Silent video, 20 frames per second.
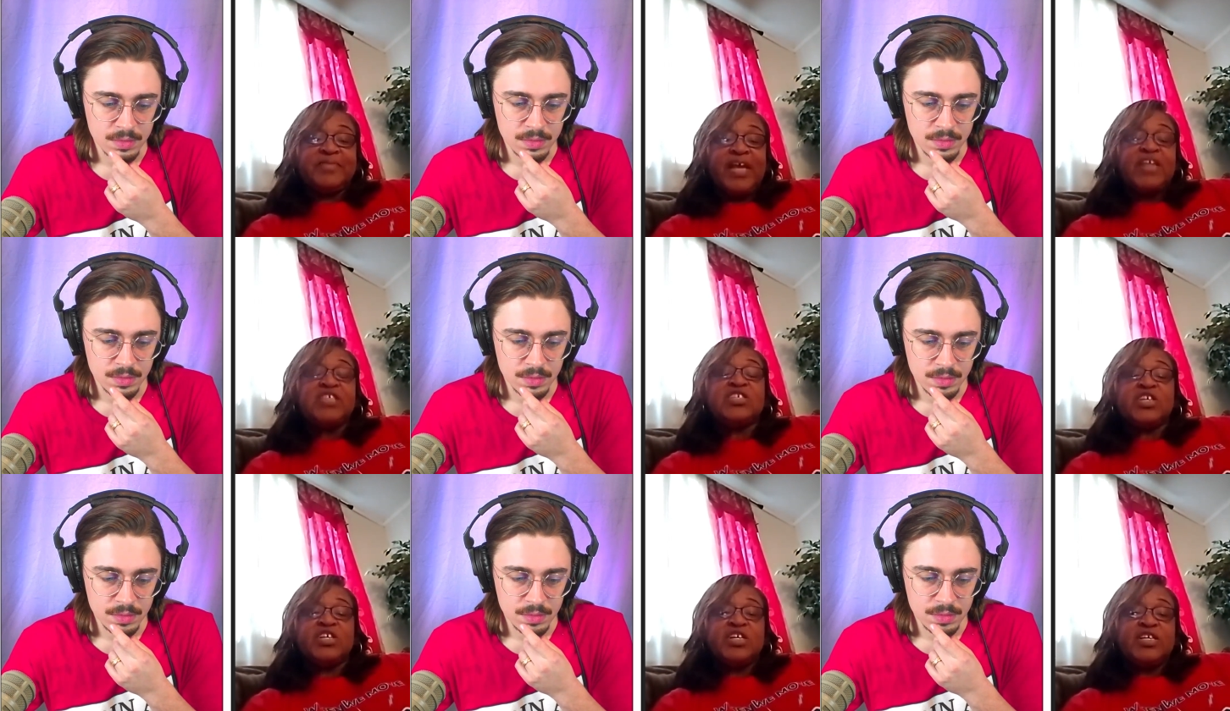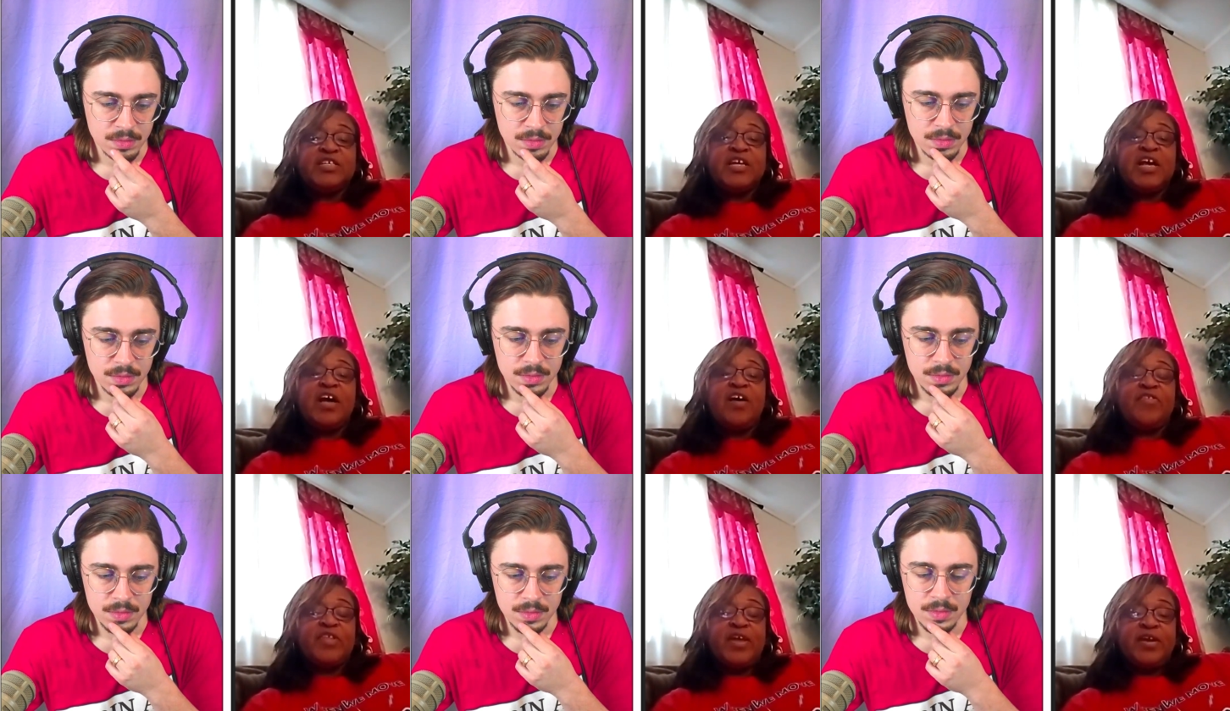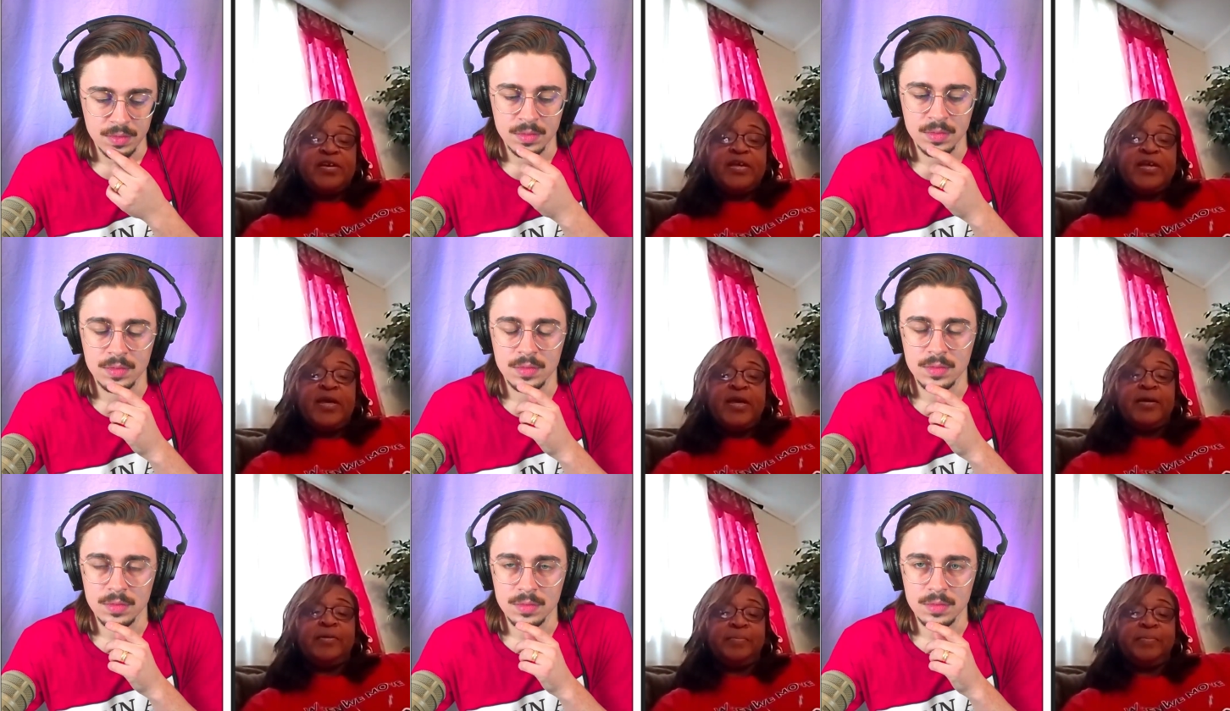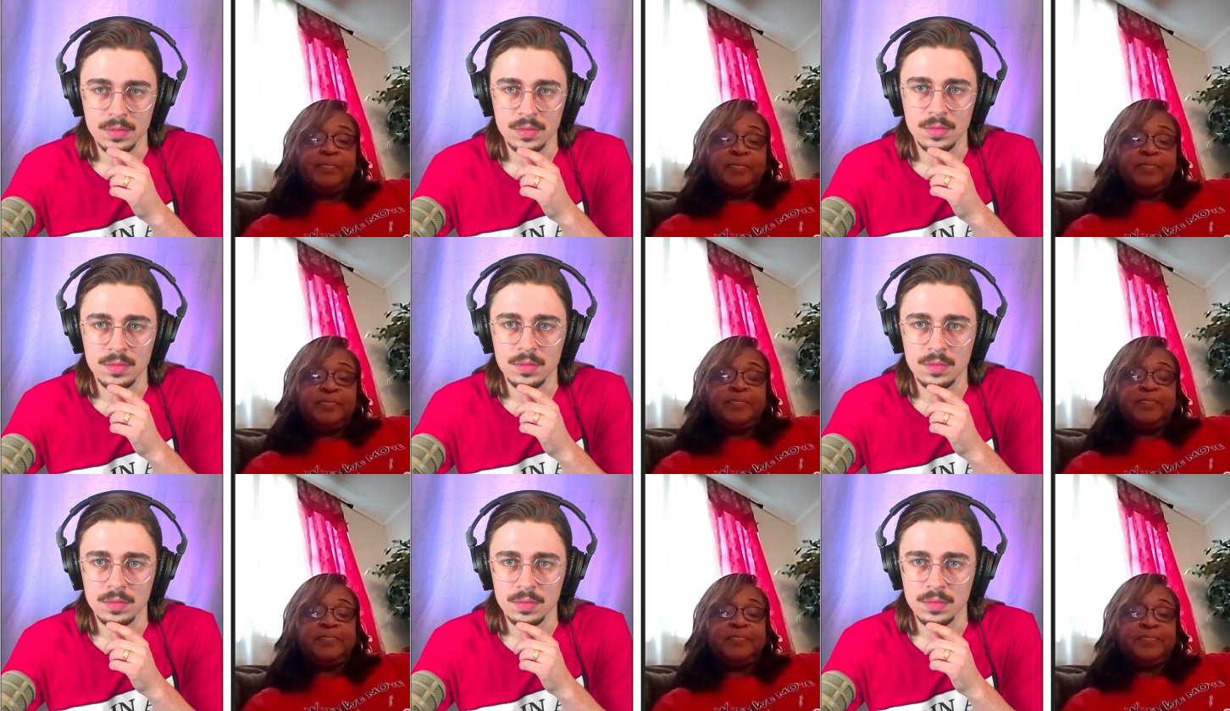Speaker 1: They shut it down that day
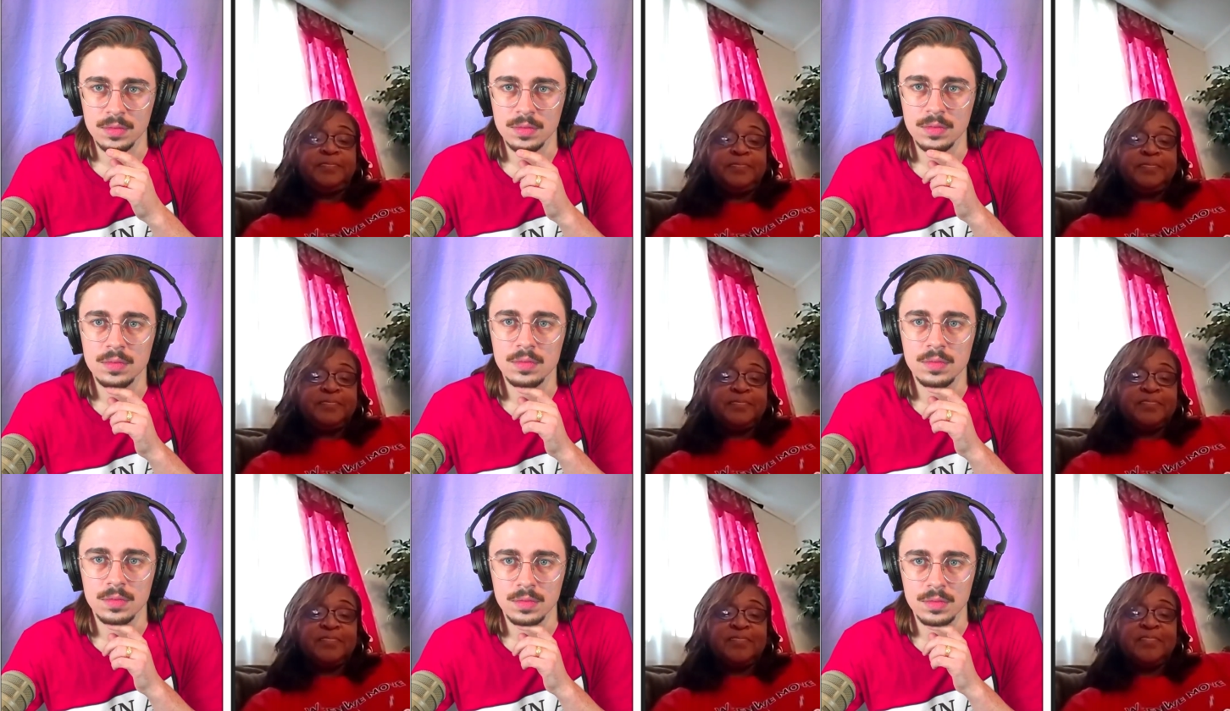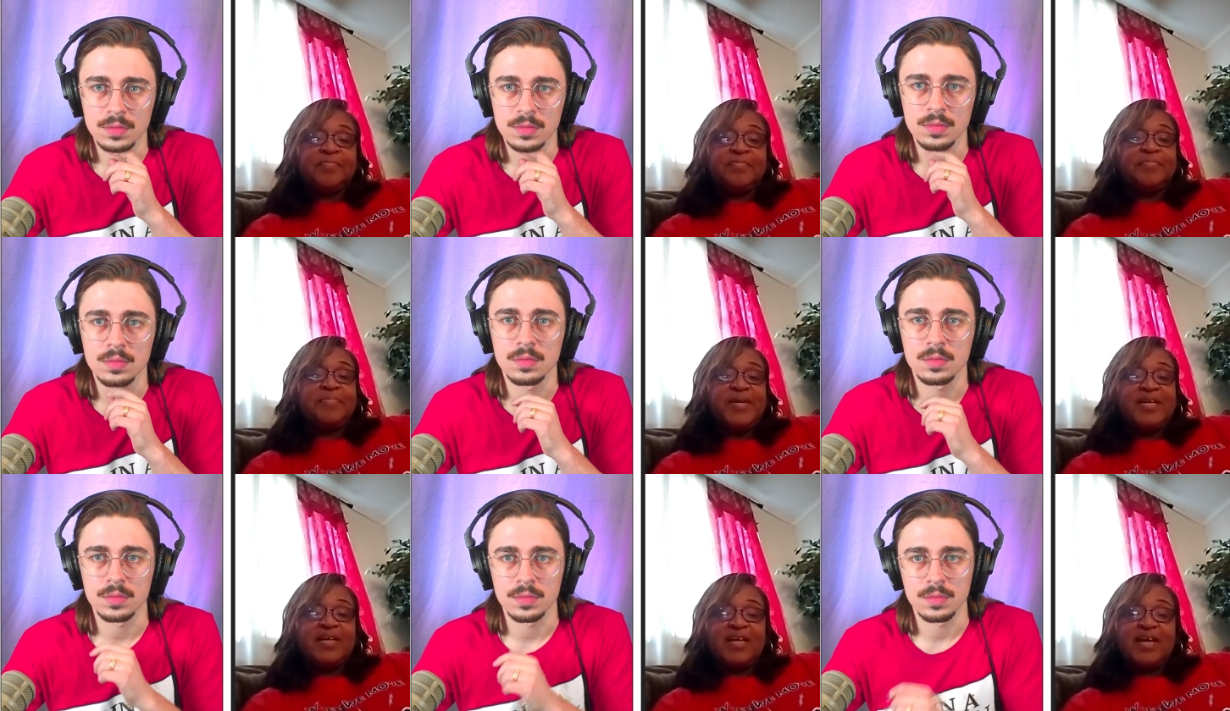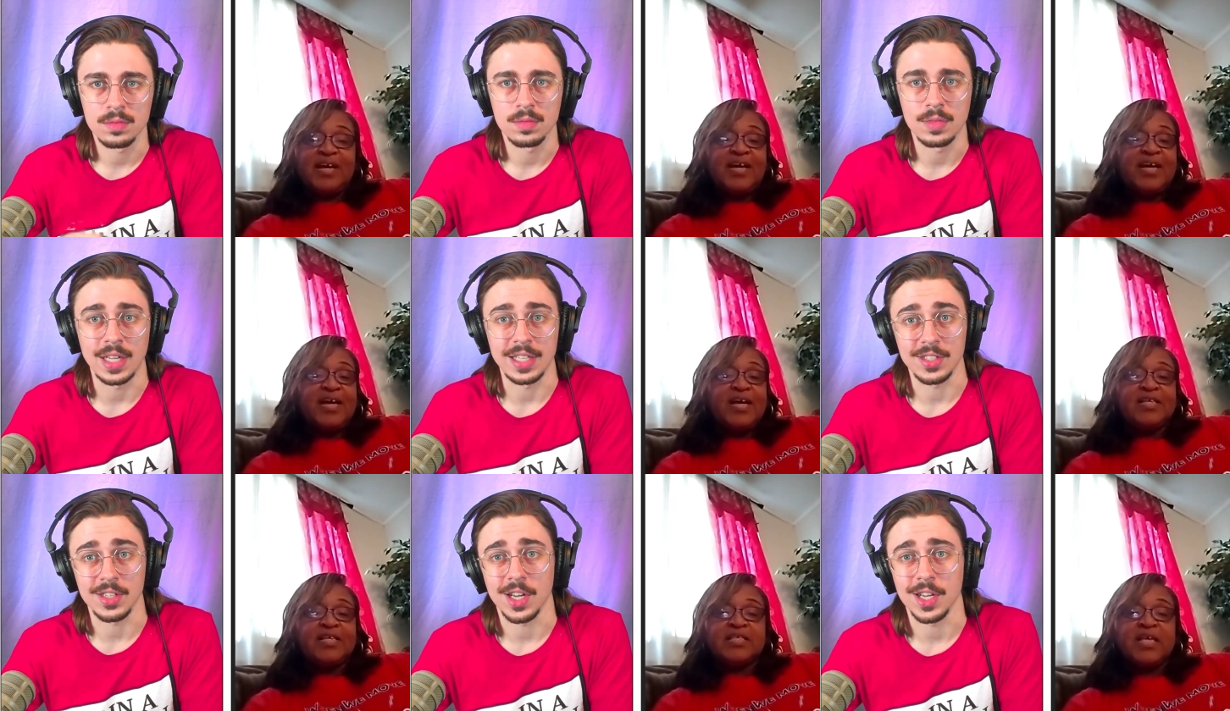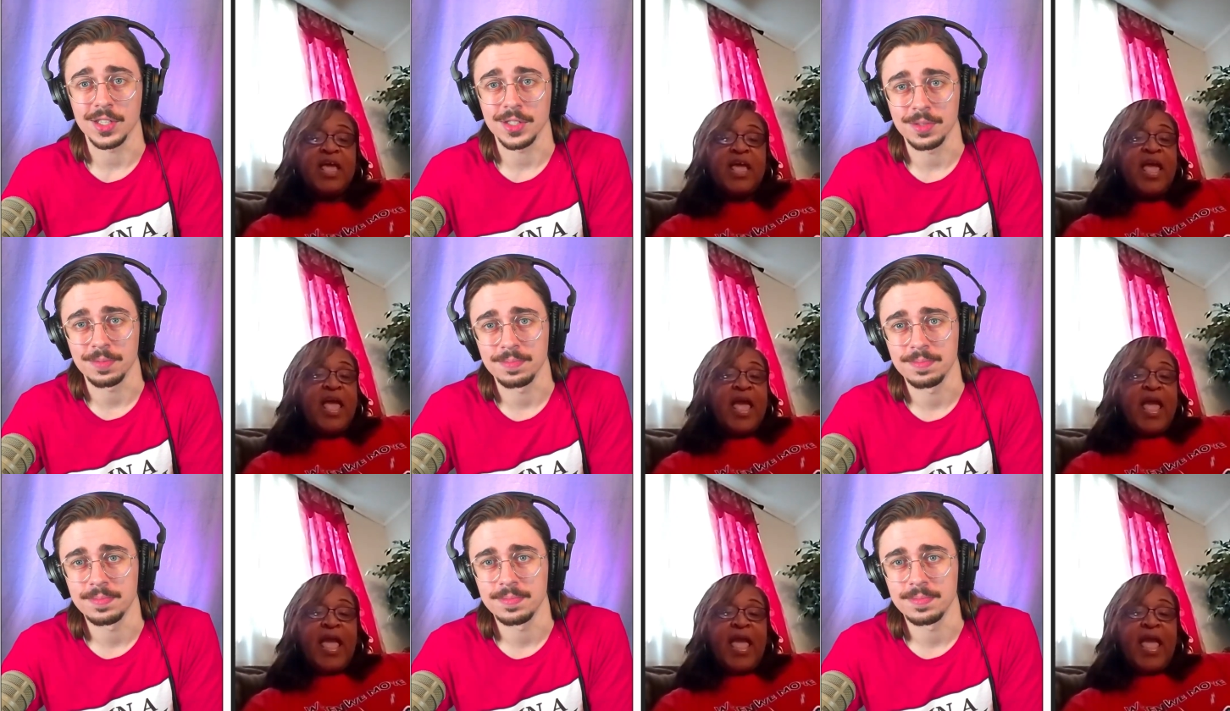because,